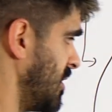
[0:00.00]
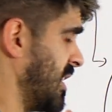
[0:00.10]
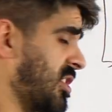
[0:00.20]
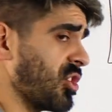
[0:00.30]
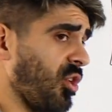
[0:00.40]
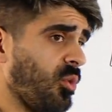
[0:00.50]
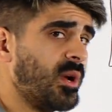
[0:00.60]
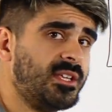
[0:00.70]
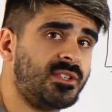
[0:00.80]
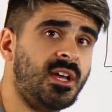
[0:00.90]
This
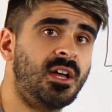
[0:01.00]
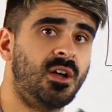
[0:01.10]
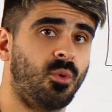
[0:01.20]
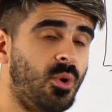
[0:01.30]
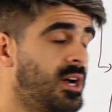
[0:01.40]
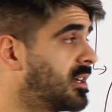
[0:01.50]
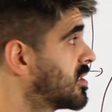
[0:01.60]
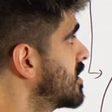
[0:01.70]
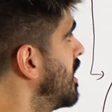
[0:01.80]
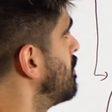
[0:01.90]
always
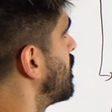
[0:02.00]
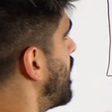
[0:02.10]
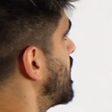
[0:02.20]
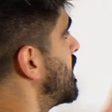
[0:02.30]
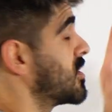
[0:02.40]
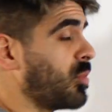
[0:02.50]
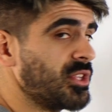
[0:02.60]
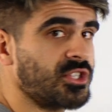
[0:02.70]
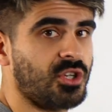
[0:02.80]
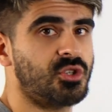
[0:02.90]
works, provided there's
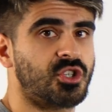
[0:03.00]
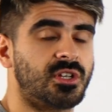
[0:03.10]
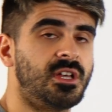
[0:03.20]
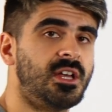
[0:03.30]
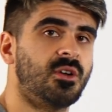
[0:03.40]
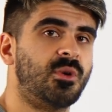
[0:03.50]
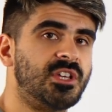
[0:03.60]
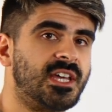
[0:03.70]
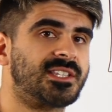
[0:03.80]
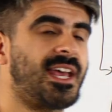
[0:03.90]
one solution. When
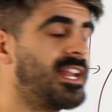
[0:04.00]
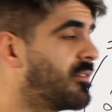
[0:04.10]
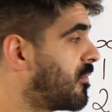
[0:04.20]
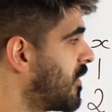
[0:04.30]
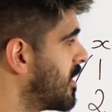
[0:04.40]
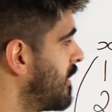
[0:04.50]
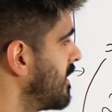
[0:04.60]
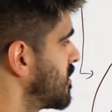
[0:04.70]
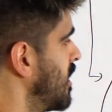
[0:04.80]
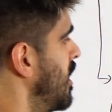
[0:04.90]
you get to A-level further
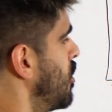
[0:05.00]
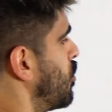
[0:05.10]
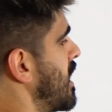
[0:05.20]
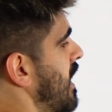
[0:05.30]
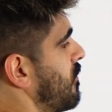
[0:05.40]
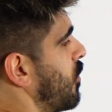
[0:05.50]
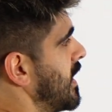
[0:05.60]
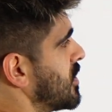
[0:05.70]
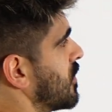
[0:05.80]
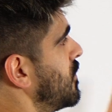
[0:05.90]
maths, we have
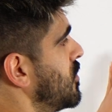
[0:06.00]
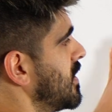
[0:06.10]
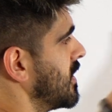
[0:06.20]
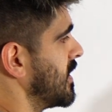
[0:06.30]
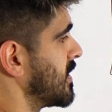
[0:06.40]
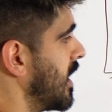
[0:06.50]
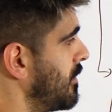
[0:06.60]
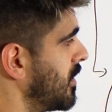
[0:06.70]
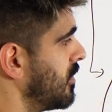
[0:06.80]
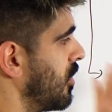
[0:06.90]
ways of using the
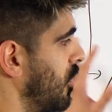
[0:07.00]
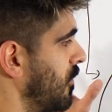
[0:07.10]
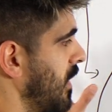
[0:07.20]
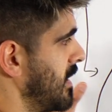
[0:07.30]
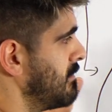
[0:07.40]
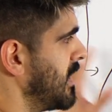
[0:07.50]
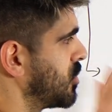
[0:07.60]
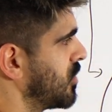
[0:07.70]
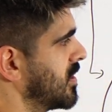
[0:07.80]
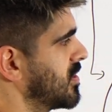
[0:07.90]
determinant of a
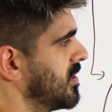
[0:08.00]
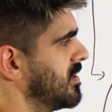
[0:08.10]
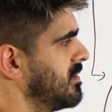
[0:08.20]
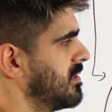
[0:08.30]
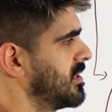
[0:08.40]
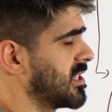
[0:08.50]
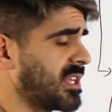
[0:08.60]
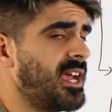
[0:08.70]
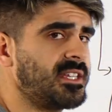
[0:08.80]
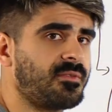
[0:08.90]
matrix to
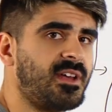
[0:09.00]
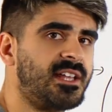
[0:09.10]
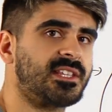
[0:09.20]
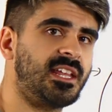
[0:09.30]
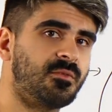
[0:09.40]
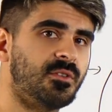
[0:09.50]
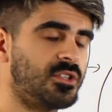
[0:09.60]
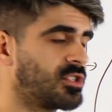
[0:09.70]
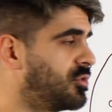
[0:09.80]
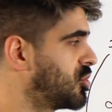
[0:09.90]
decide if it has
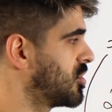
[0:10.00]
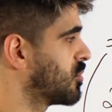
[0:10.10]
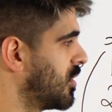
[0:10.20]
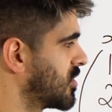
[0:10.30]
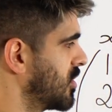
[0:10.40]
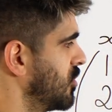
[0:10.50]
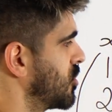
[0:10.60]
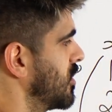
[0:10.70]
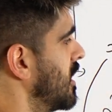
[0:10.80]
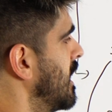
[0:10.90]
infinite solutions, one
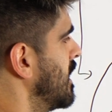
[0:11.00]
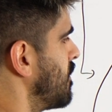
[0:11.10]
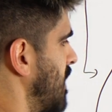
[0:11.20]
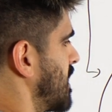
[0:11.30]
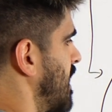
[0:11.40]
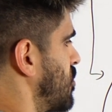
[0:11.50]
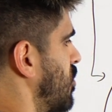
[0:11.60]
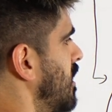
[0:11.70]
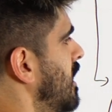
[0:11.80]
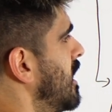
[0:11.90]
solution,
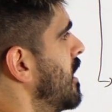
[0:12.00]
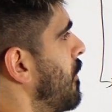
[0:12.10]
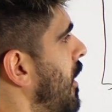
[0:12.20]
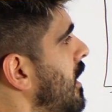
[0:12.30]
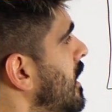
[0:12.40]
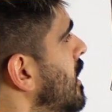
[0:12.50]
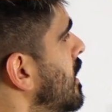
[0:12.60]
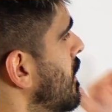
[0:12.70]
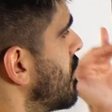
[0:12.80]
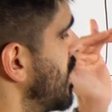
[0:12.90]
etc. But
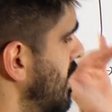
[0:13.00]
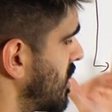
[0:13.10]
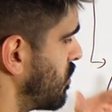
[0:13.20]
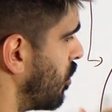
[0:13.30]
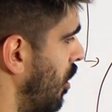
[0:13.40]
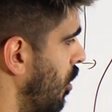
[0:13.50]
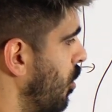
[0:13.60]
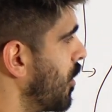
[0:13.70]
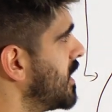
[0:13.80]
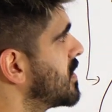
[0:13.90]
this will
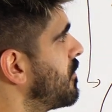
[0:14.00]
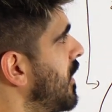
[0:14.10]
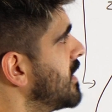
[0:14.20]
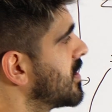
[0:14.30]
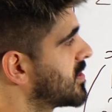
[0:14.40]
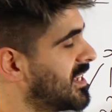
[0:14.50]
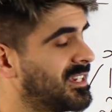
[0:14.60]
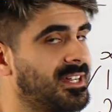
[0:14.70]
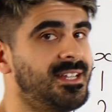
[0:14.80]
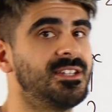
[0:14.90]
always find us a
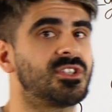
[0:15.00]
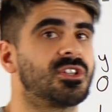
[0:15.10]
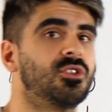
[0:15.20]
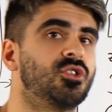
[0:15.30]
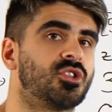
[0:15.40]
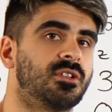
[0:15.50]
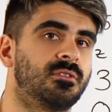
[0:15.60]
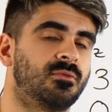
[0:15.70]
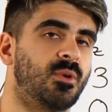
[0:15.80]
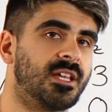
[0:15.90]
clean
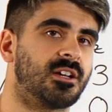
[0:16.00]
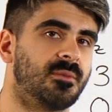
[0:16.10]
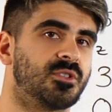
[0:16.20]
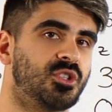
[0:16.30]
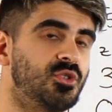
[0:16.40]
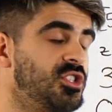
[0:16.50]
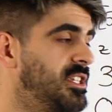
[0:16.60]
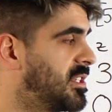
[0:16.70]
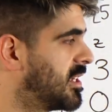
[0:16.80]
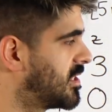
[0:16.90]
solution when it comes to
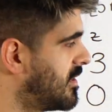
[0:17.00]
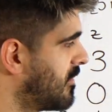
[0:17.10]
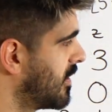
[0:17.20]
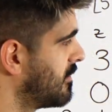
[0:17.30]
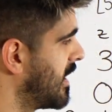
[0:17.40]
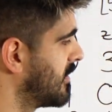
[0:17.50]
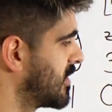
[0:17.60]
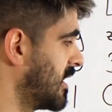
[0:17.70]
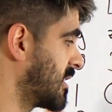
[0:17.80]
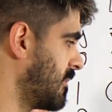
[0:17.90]
GCSE further
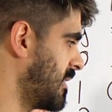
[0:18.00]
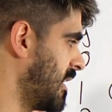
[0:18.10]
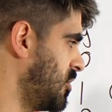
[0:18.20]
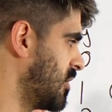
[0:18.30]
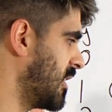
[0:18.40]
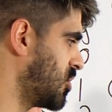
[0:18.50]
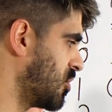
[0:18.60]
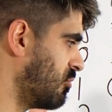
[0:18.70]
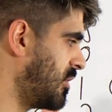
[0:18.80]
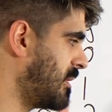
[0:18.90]
maths, and it's something that you guys
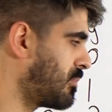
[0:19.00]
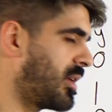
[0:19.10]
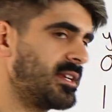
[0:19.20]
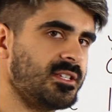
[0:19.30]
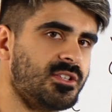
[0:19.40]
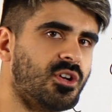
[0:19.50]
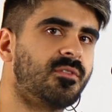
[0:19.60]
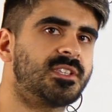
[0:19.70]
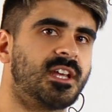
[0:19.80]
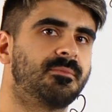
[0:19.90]
should really practice.
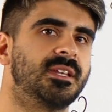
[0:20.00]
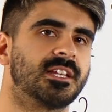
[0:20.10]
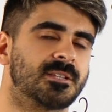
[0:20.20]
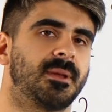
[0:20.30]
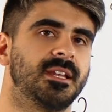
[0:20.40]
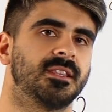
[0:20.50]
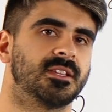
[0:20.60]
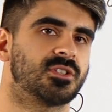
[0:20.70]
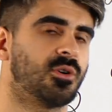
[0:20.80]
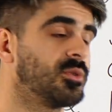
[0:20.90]
Obviously, I've been explaining
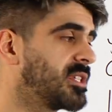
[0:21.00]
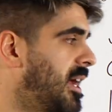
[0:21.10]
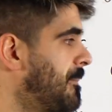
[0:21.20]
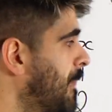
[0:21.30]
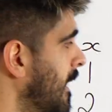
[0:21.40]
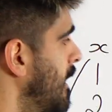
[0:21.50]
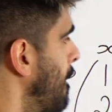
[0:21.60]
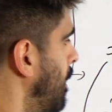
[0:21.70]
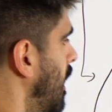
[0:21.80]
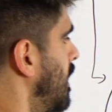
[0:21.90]
this the whole time,
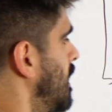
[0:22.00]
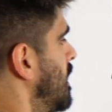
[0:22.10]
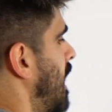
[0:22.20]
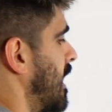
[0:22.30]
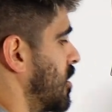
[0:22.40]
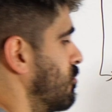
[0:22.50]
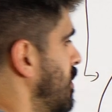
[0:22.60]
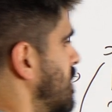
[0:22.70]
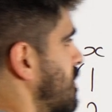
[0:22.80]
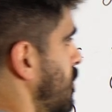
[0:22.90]
but I could
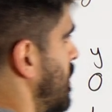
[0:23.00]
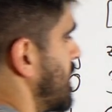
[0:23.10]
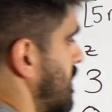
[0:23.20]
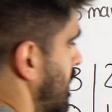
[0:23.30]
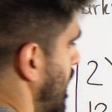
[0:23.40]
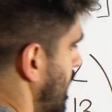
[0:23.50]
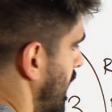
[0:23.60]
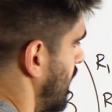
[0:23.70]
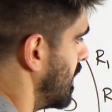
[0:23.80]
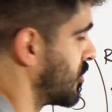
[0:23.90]
rinse through this
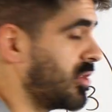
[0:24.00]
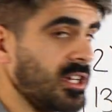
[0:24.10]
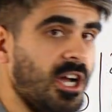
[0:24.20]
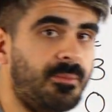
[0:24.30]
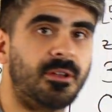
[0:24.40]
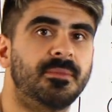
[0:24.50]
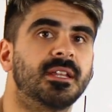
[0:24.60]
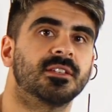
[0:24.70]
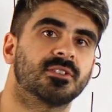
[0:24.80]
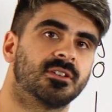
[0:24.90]
in literally a couple of
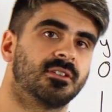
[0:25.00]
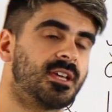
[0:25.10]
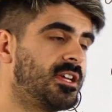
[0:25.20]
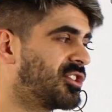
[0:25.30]
minutes, okay?